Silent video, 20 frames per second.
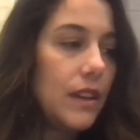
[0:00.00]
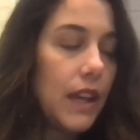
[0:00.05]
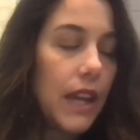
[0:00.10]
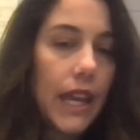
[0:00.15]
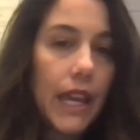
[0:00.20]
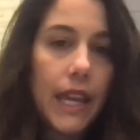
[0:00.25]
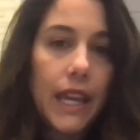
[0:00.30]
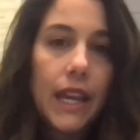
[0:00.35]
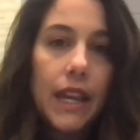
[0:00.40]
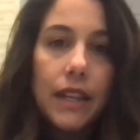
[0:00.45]

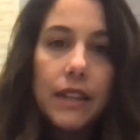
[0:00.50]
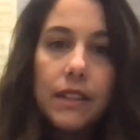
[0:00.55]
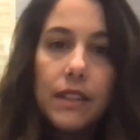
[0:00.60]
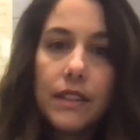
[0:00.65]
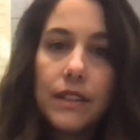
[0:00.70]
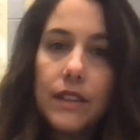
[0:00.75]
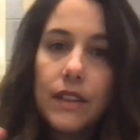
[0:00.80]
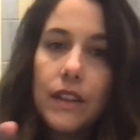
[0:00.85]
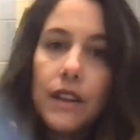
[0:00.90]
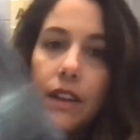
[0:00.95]

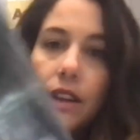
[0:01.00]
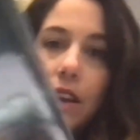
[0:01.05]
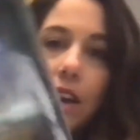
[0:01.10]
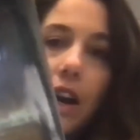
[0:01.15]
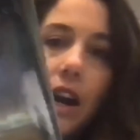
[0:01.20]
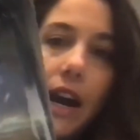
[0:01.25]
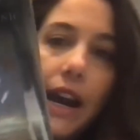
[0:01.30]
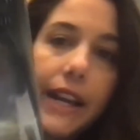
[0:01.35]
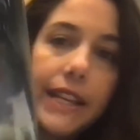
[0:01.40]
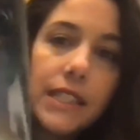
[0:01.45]
and
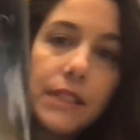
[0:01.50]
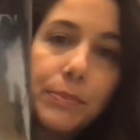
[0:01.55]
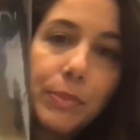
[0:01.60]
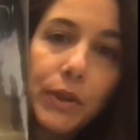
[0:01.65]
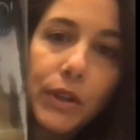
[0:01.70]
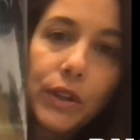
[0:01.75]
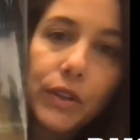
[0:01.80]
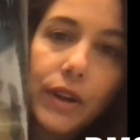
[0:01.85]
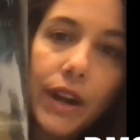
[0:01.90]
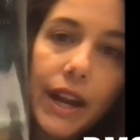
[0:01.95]

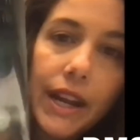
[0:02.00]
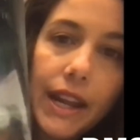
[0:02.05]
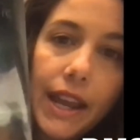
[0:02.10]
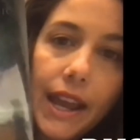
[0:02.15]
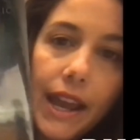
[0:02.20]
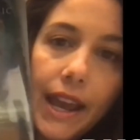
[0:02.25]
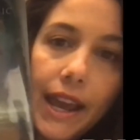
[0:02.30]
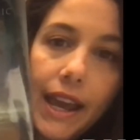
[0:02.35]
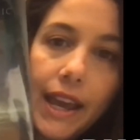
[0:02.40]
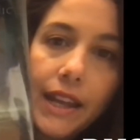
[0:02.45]
Iceberg Right
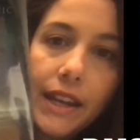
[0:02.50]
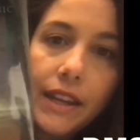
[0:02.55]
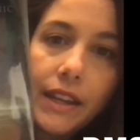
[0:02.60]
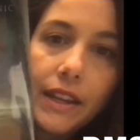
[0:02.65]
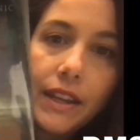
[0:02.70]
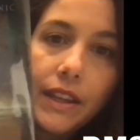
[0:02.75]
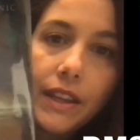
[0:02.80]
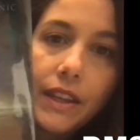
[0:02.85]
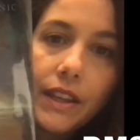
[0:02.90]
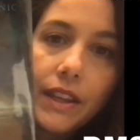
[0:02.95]
Ahead
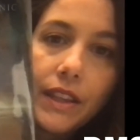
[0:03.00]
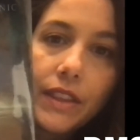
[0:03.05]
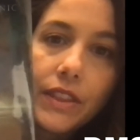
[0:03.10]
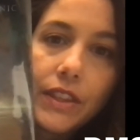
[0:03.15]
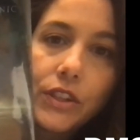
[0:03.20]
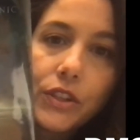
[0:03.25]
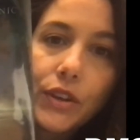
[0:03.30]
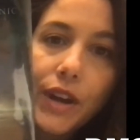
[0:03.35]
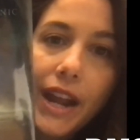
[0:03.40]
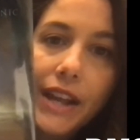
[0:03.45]
the
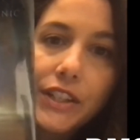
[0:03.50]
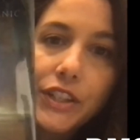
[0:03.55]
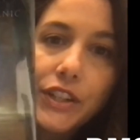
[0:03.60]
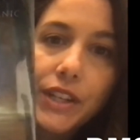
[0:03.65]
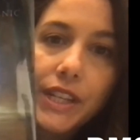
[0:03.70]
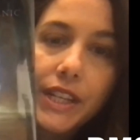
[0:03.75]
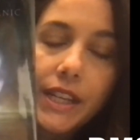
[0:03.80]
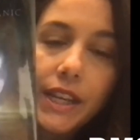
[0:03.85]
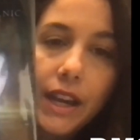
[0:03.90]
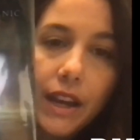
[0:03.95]

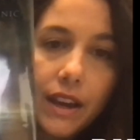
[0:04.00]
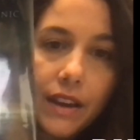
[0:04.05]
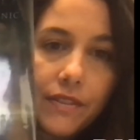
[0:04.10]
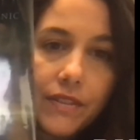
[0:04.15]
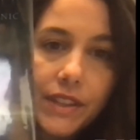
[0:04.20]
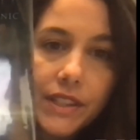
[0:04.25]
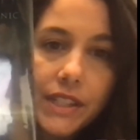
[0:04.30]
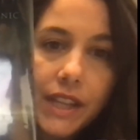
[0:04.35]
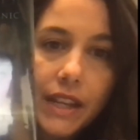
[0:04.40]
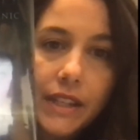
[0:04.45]
Tragedy of
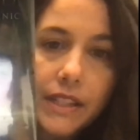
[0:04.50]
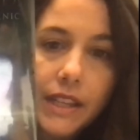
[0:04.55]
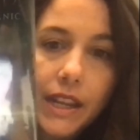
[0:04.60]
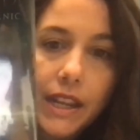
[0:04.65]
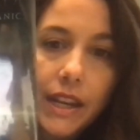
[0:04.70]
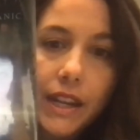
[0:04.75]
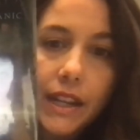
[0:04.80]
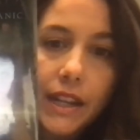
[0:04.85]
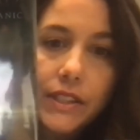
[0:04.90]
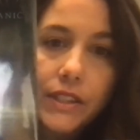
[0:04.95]
the
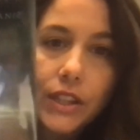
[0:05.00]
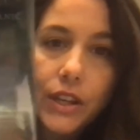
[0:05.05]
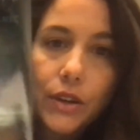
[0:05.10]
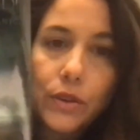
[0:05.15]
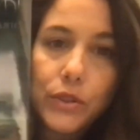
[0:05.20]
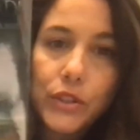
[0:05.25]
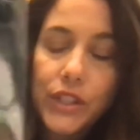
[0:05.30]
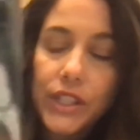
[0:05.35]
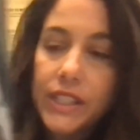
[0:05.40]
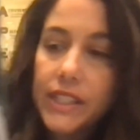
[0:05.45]
Titanic. So
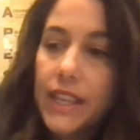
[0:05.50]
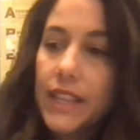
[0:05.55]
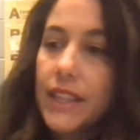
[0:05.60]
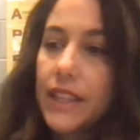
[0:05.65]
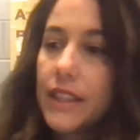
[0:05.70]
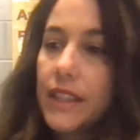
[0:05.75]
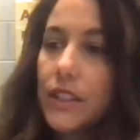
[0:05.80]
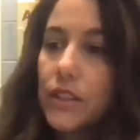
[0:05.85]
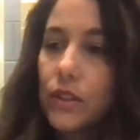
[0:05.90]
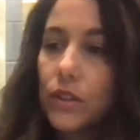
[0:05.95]
she said
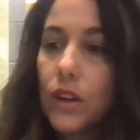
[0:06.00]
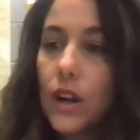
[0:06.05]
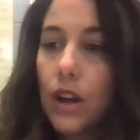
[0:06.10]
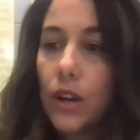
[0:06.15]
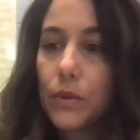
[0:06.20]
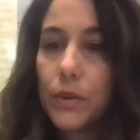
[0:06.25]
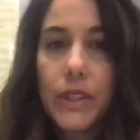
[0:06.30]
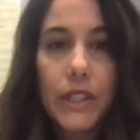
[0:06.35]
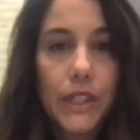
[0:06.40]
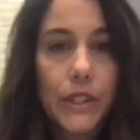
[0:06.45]
that these are
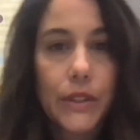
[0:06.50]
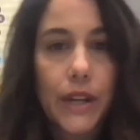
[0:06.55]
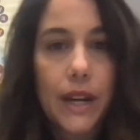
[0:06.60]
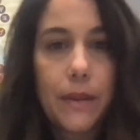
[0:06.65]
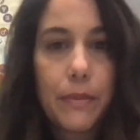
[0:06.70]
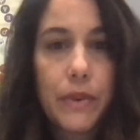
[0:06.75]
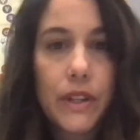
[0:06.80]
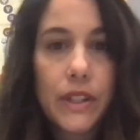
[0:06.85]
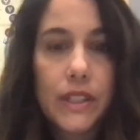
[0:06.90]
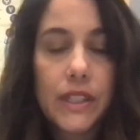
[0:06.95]
all really
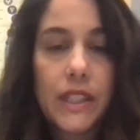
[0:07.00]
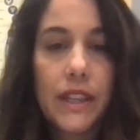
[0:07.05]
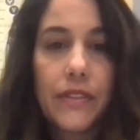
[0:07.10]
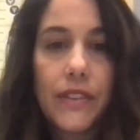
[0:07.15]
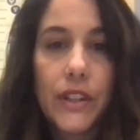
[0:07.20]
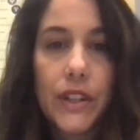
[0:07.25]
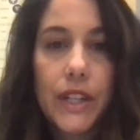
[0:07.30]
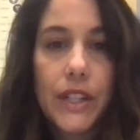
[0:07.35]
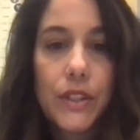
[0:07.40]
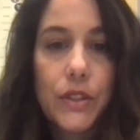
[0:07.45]
great books if
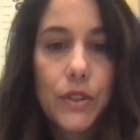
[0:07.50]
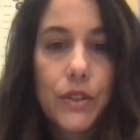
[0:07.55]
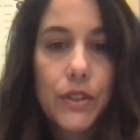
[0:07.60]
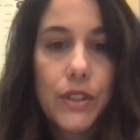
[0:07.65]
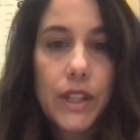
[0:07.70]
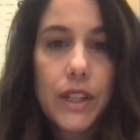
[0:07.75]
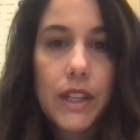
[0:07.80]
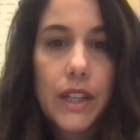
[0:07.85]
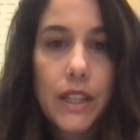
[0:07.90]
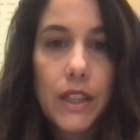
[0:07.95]
you're
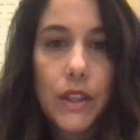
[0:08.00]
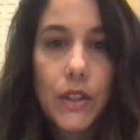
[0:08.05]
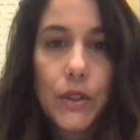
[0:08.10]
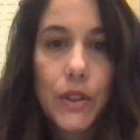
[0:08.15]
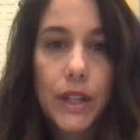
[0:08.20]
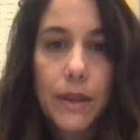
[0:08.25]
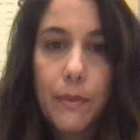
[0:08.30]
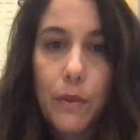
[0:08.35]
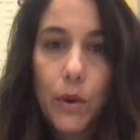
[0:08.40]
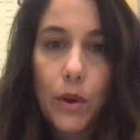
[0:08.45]
interested in
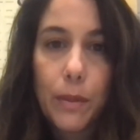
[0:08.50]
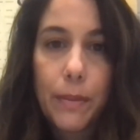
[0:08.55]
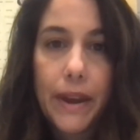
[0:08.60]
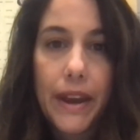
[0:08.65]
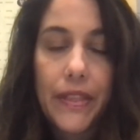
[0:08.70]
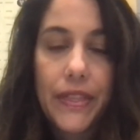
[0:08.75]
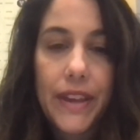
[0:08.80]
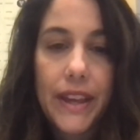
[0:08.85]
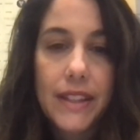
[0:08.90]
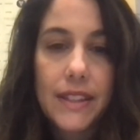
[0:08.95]
learning more
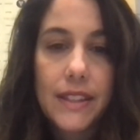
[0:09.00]
about that